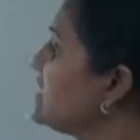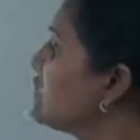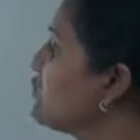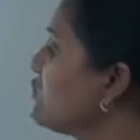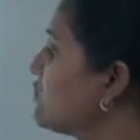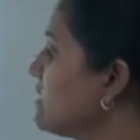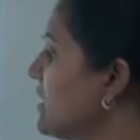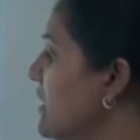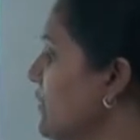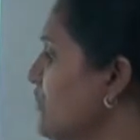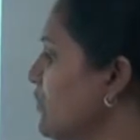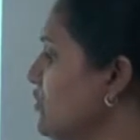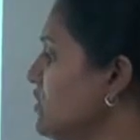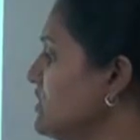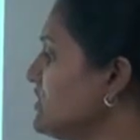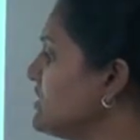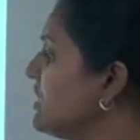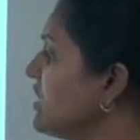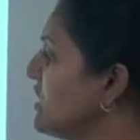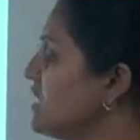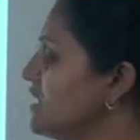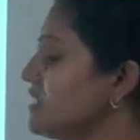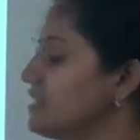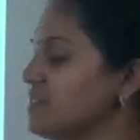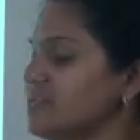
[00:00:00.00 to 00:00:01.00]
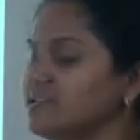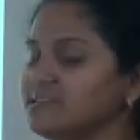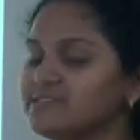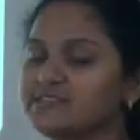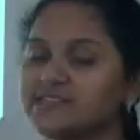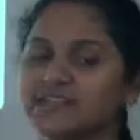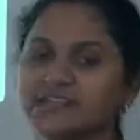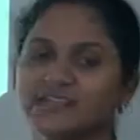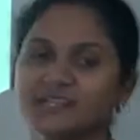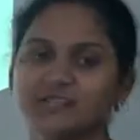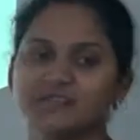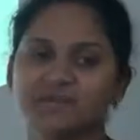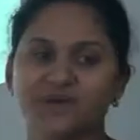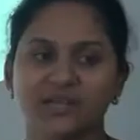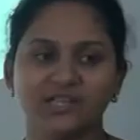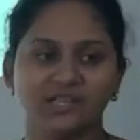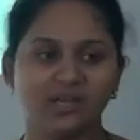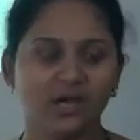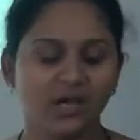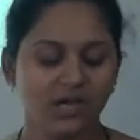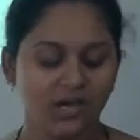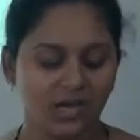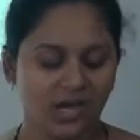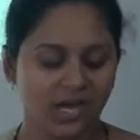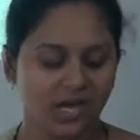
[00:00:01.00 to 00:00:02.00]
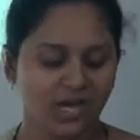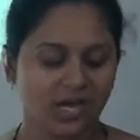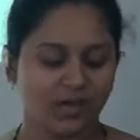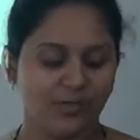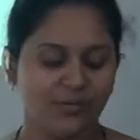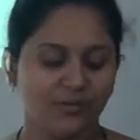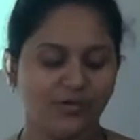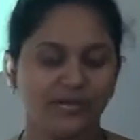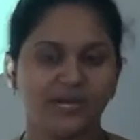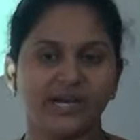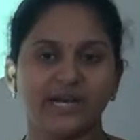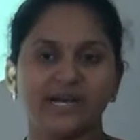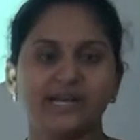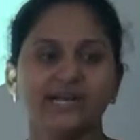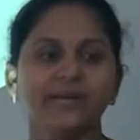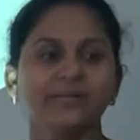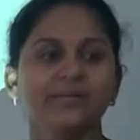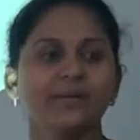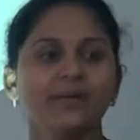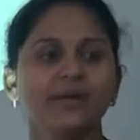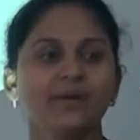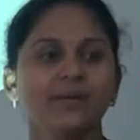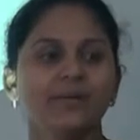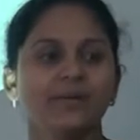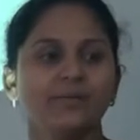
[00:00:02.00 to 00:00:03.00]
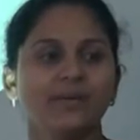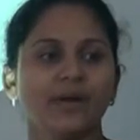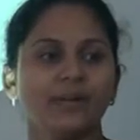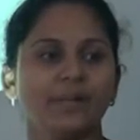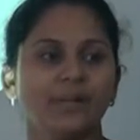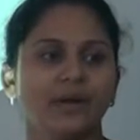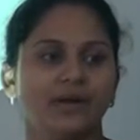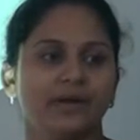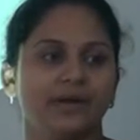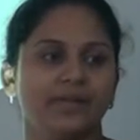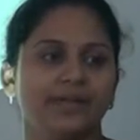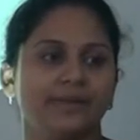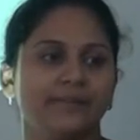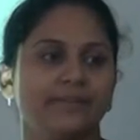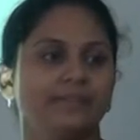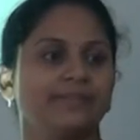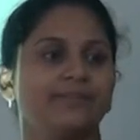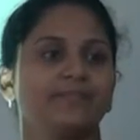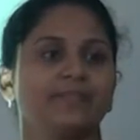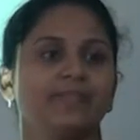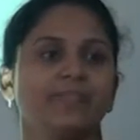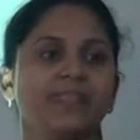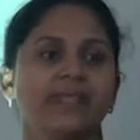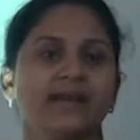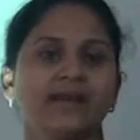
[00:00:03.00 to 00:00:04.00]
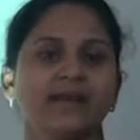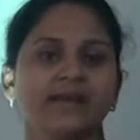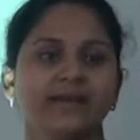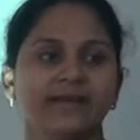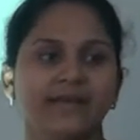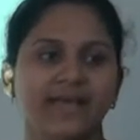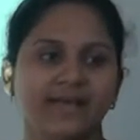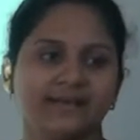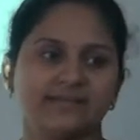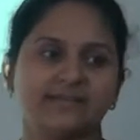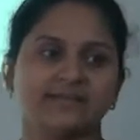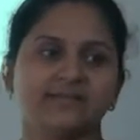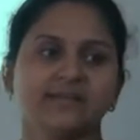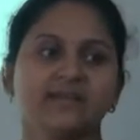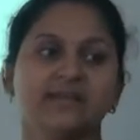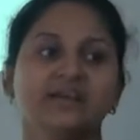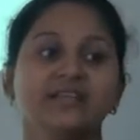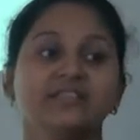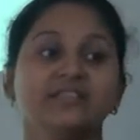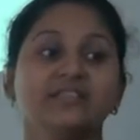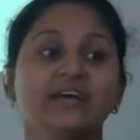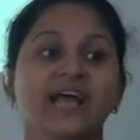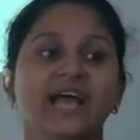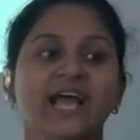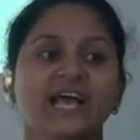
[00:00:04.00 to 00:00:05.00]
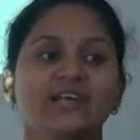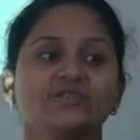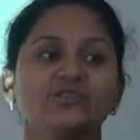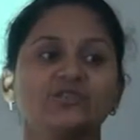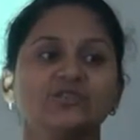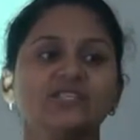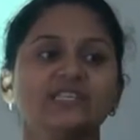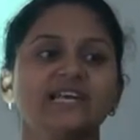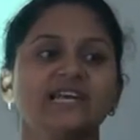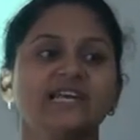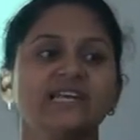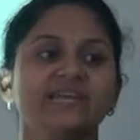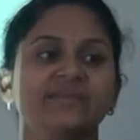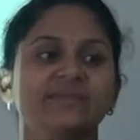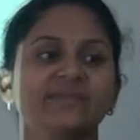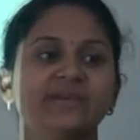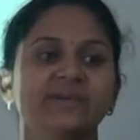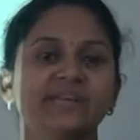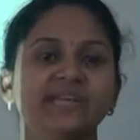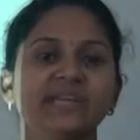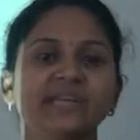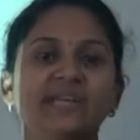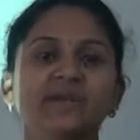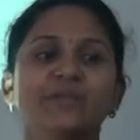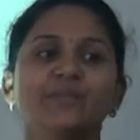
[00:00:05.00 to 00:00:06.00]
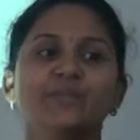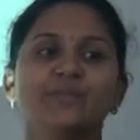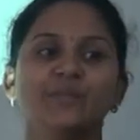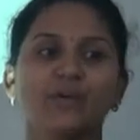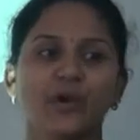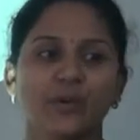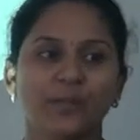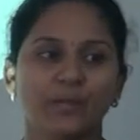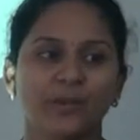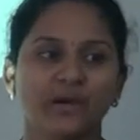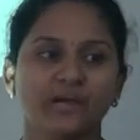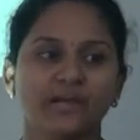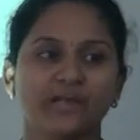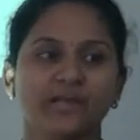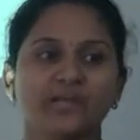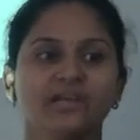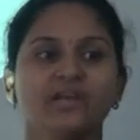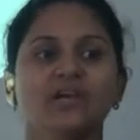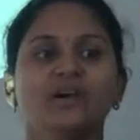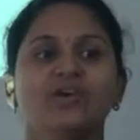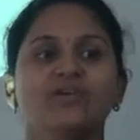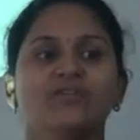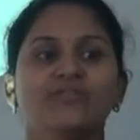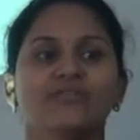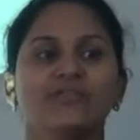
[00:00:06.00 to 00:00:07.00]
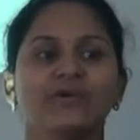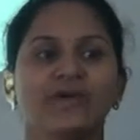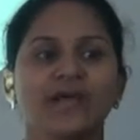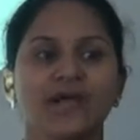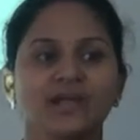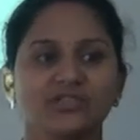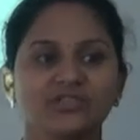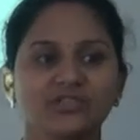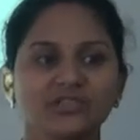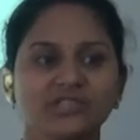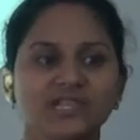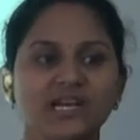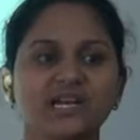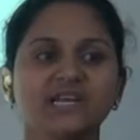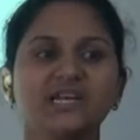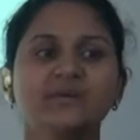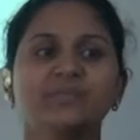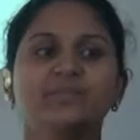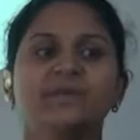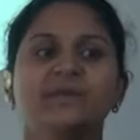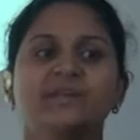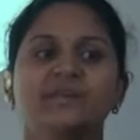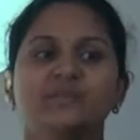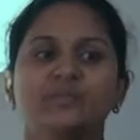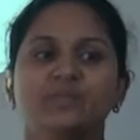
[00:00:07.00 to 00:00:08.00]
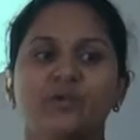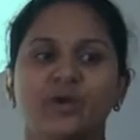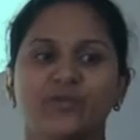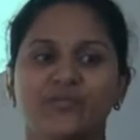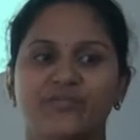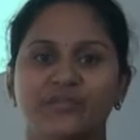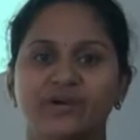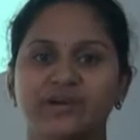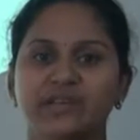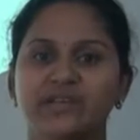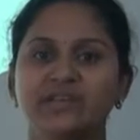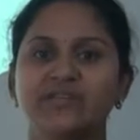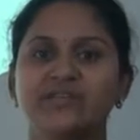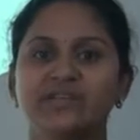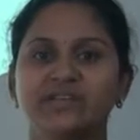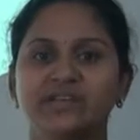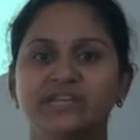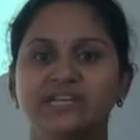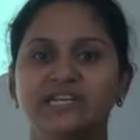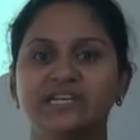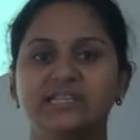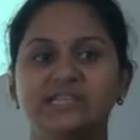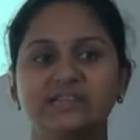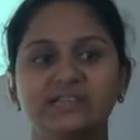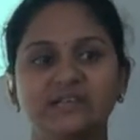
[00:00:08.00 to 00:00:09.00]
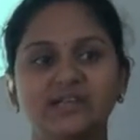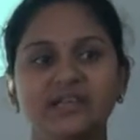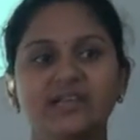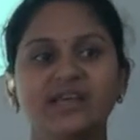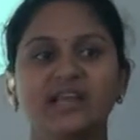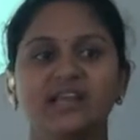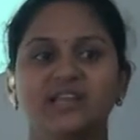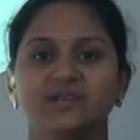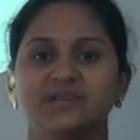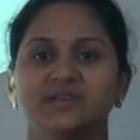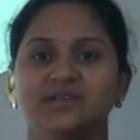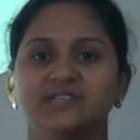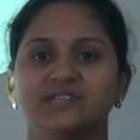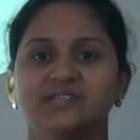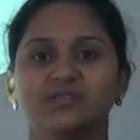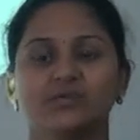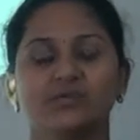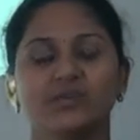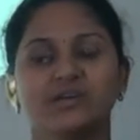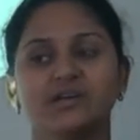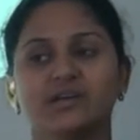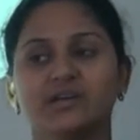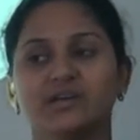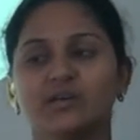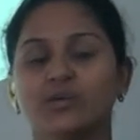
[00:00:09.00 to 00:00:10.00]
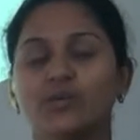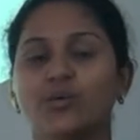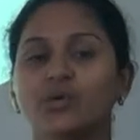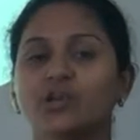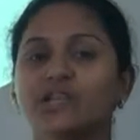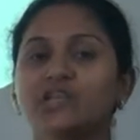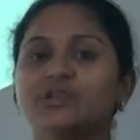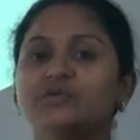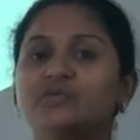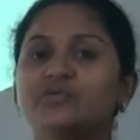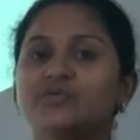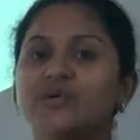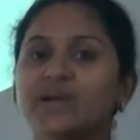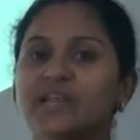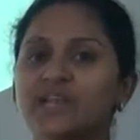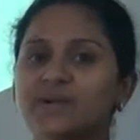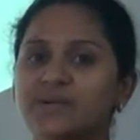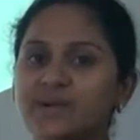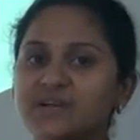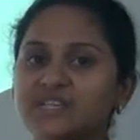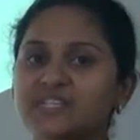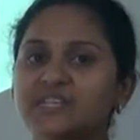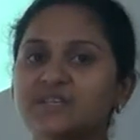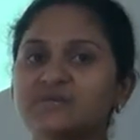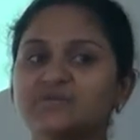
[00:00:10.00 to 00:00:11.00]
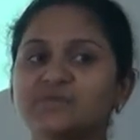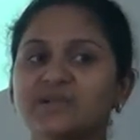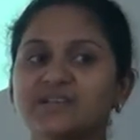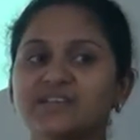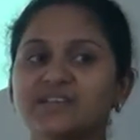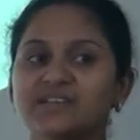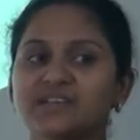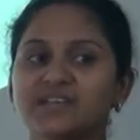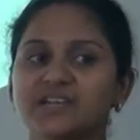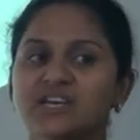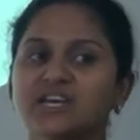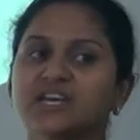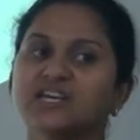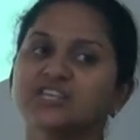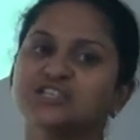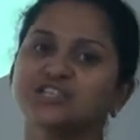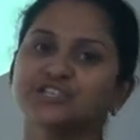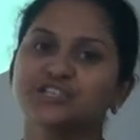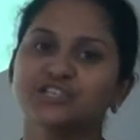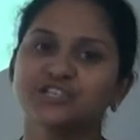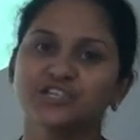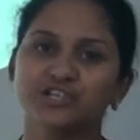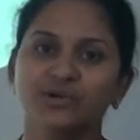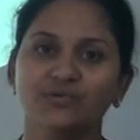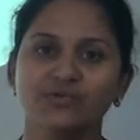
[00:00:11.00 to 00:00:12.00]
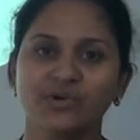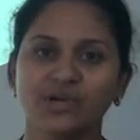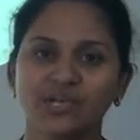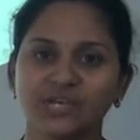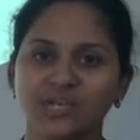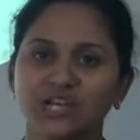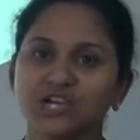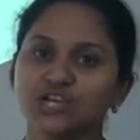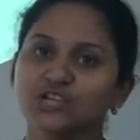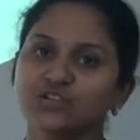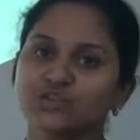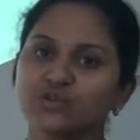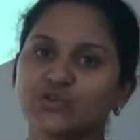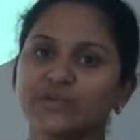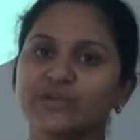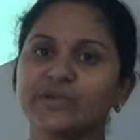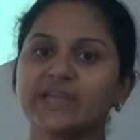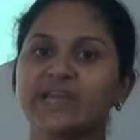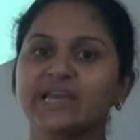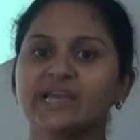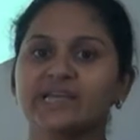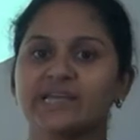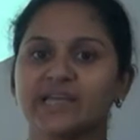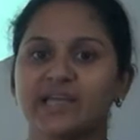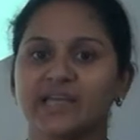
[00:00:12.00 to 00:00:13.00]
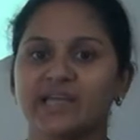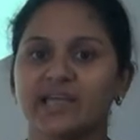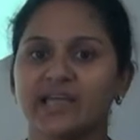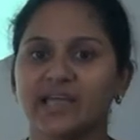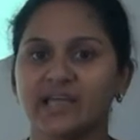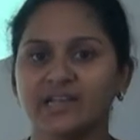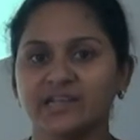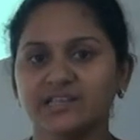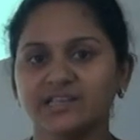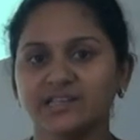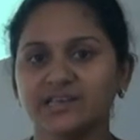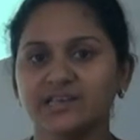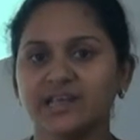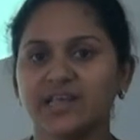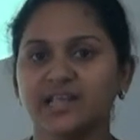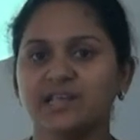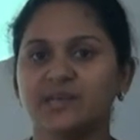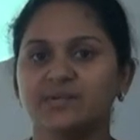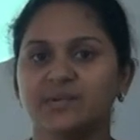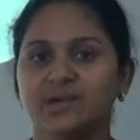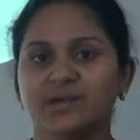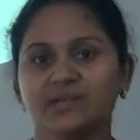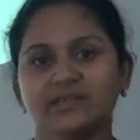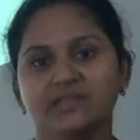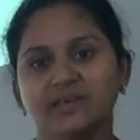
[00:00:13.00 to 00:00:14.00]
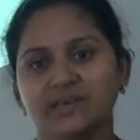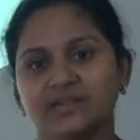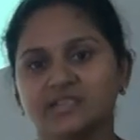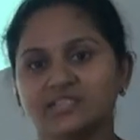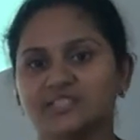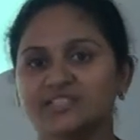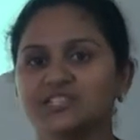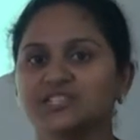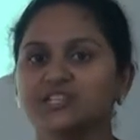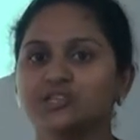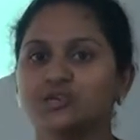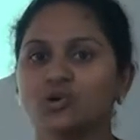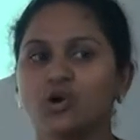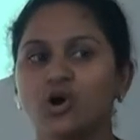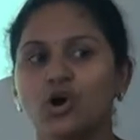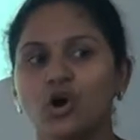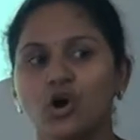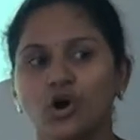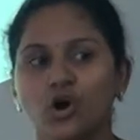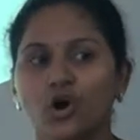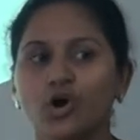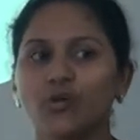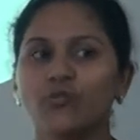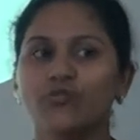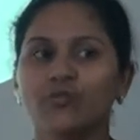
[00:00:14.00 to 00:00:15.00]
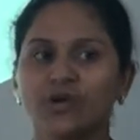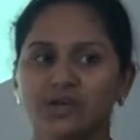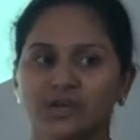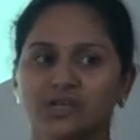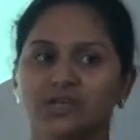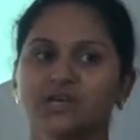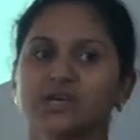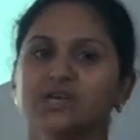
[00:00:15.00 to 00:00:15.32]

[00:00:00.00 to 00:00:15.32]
two tables this satisfies the commutative property. Next, the associativity property. Associativity property, we need three elements. So here only two elements is present, 0, 1. So you can take another element, that is 0 or 1.